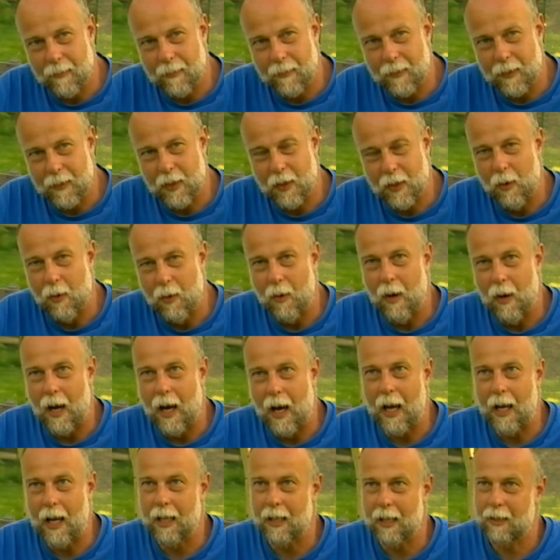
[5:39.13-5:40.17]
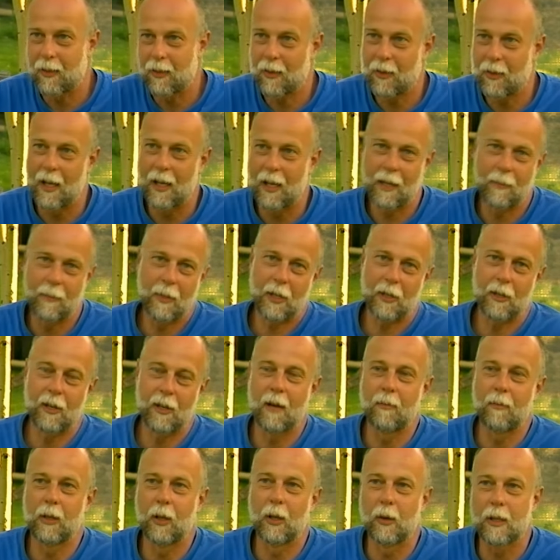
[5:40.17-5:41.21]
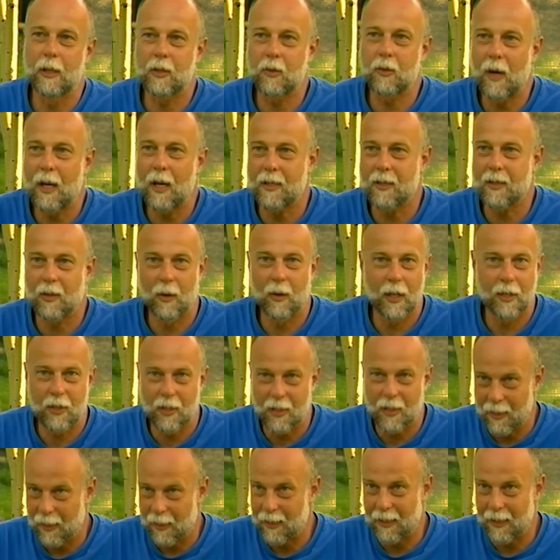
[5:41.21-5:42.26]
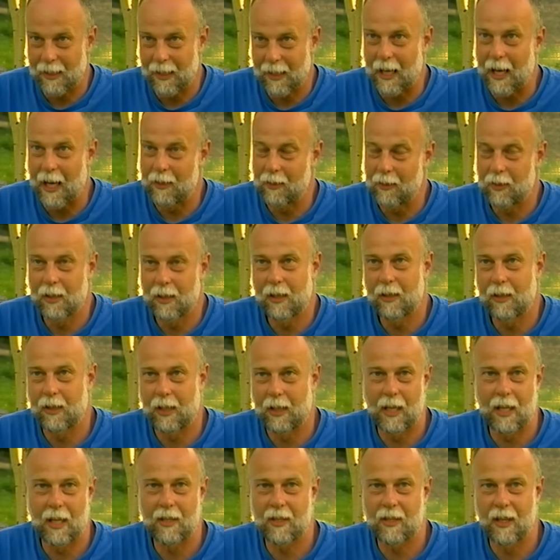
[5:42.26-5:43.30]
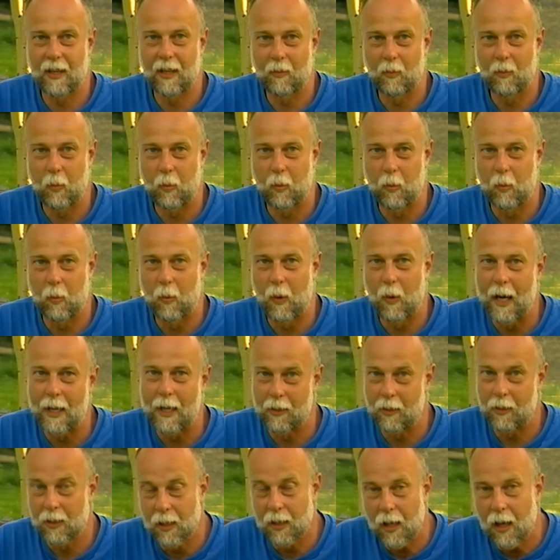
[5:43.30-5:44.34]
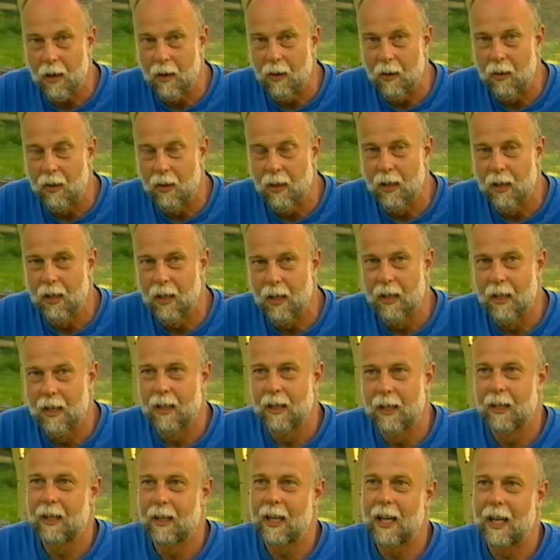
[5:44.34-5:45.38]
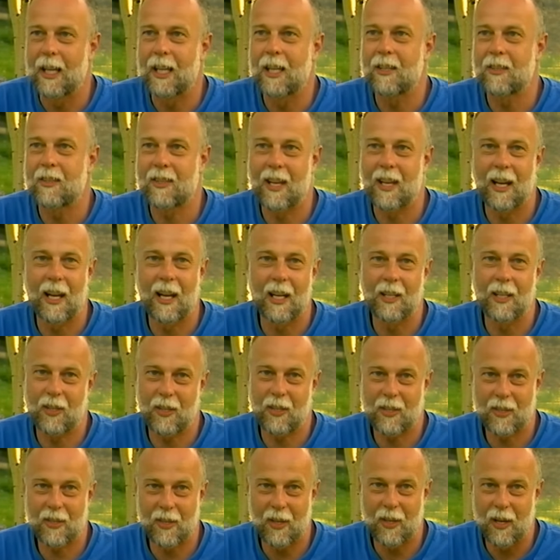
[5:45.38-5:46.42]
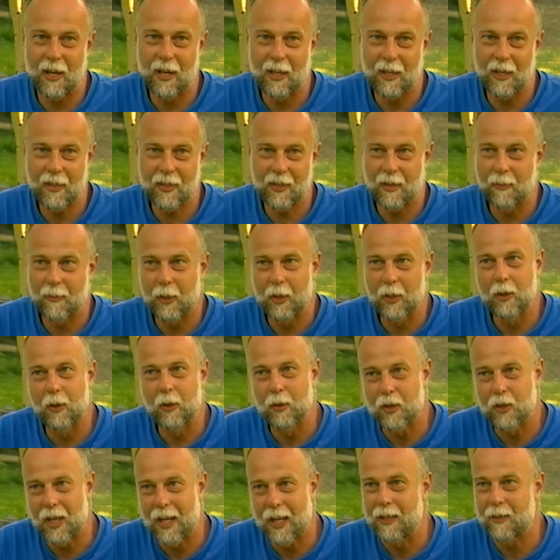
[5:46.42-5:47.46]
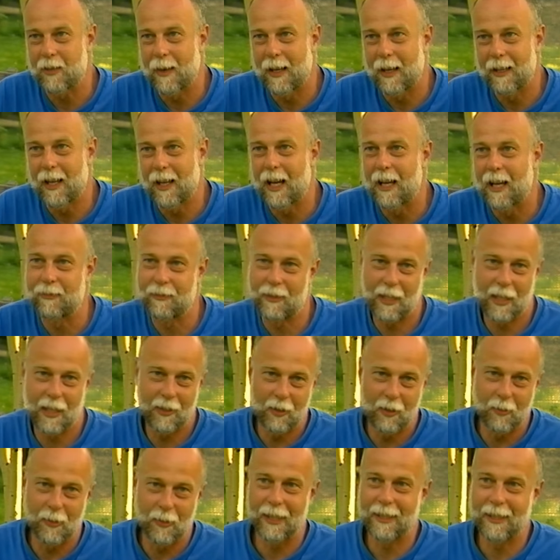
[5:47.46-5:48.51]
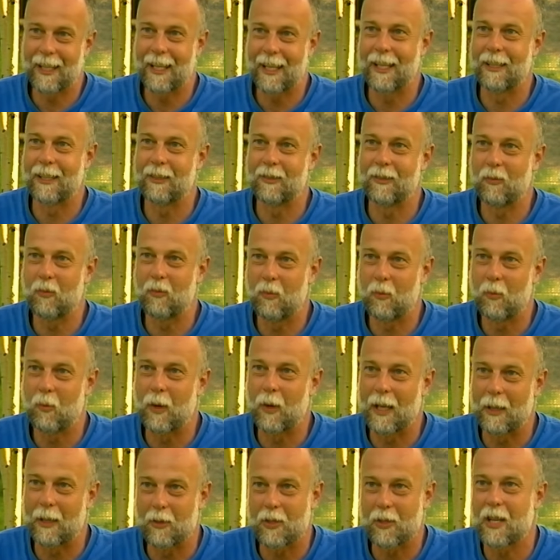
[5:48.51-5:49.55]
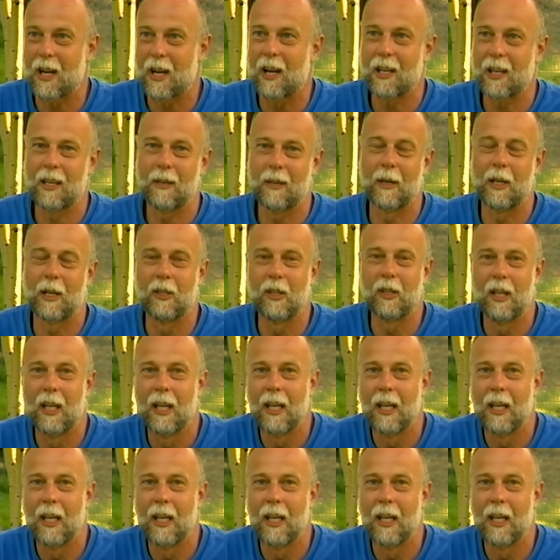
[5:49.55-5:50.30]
So I thought I better not blow it twice. So I just looked at the guy who glowed and I said, "Why do you glow?" And he said, "I just saw someone who changed my life." And I knew right then what he was talking about.